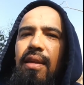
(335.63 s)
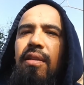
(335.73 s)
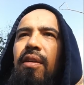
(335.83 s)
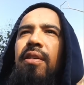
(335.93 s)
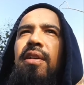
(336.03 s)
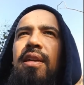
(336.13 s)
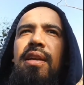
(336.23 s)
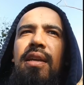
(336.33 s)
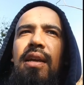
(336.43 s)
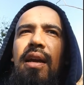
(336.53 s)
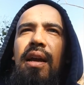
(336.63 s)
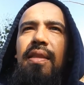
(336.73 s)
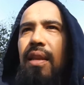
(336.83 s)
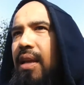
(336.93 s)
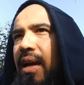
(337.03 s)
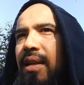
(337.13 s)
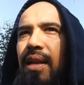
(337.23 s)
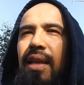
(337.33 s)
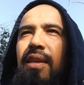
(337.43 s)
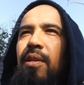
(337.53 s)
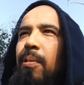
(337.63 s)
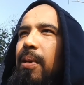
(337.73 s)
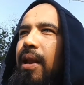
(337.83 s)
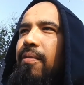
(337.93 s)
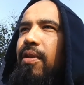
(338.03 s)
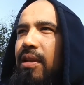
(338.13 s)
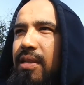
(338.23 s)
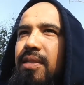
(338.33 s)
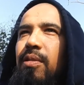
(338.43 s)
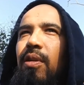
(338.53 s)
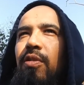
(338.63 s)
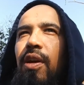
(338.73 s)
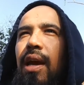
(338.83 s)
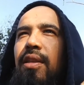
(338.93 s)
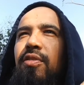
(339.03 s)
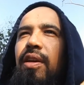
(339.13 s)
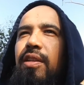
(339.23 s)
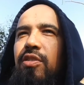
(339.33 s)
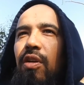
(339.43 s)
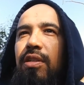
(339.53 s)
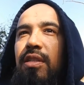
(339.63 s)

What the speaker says: And then he kind of like, whatever, and he's still kind of trying to charge it.